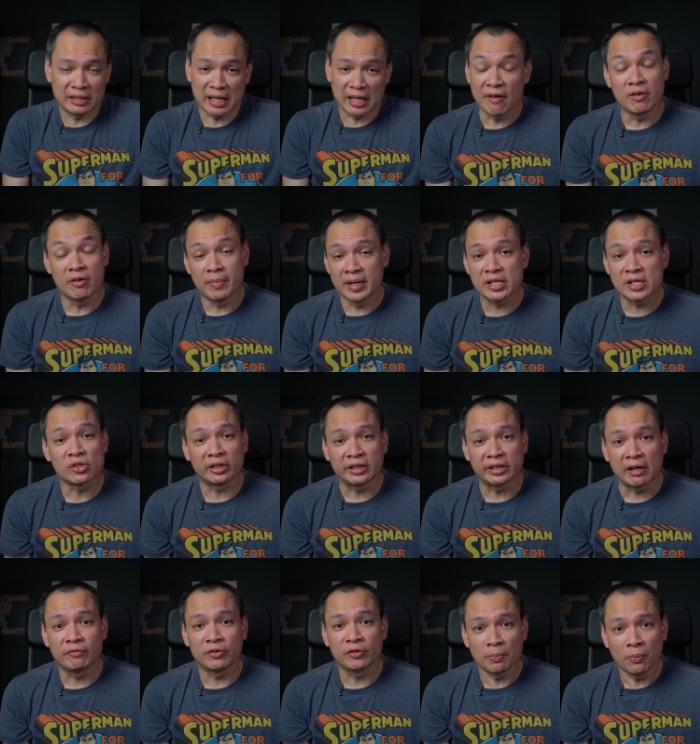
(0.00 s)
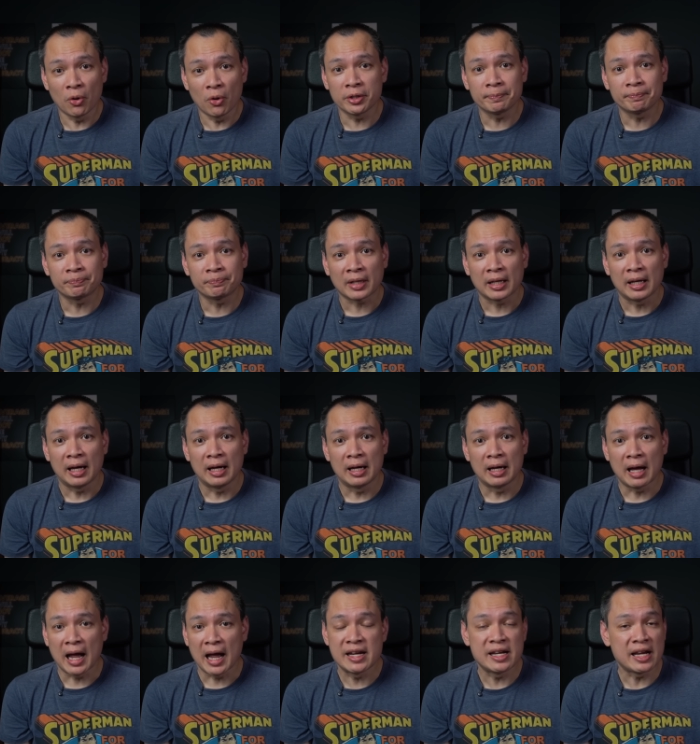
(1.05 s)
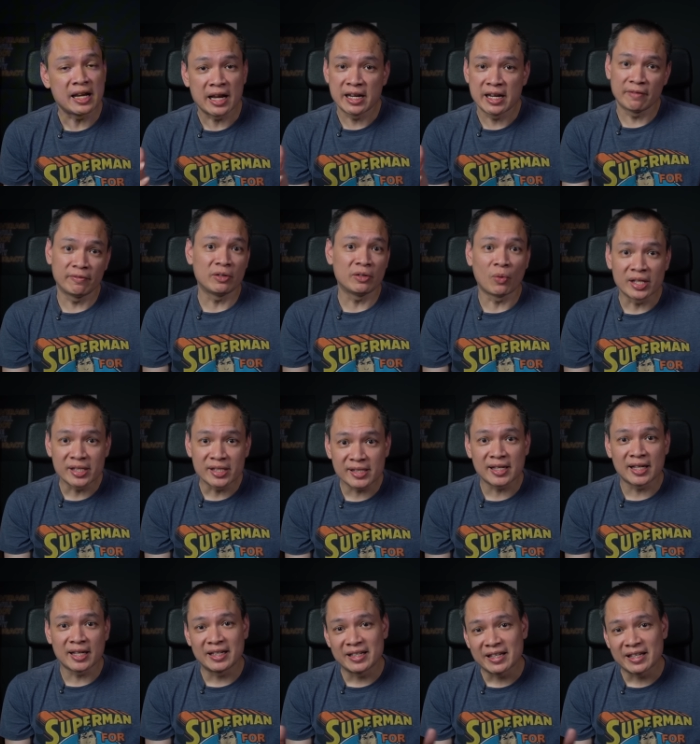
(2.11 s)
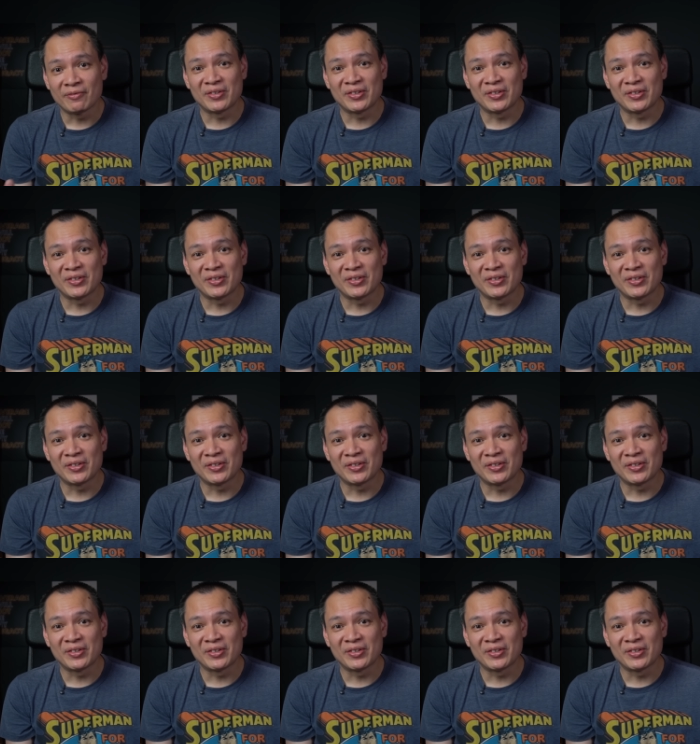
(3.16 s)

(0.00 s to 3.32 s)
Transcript: everybody's got their viewpoint. Uh, I, I never once said in the